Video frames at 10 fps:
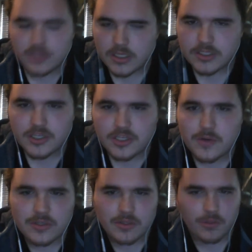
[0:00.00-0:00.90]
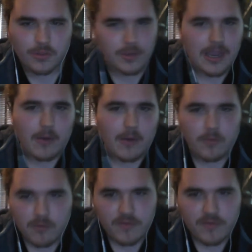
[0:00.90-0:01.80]
show into 3-hour
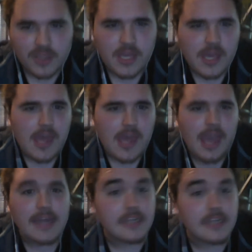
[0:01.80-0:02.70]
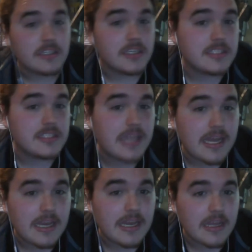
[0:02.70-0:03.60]
movie, and it does
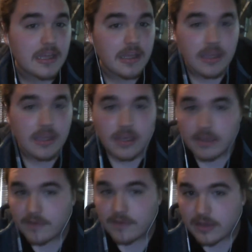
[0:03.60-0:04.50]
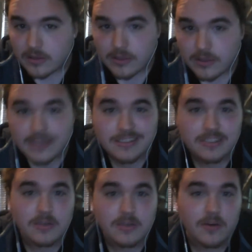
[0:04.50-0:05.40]
that, even including, as I
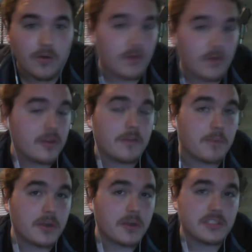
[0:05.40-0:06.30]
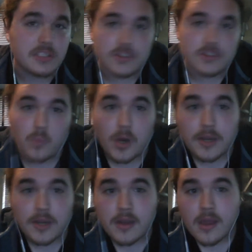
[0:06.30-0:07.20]
said earlier, parts of season
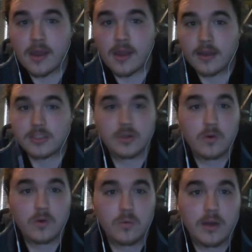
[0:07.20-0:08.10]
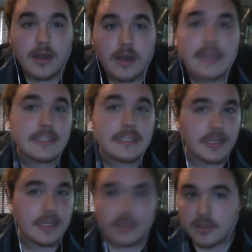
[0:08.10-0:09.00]
1. So it's
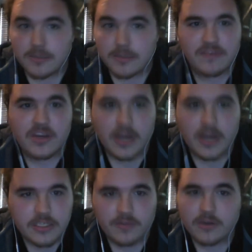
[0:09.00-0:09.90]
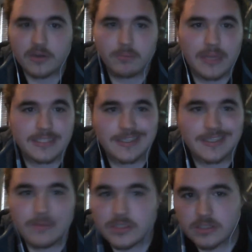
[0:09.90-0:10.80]
getting a little bit of a nudge for
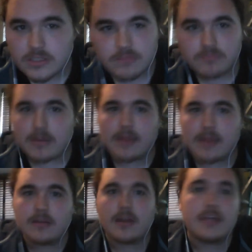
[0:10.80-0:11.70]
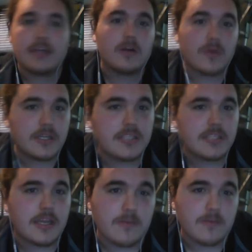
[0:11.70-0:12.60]
complexity, which I already
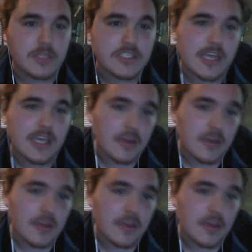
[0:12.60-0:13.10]
said, which is 8.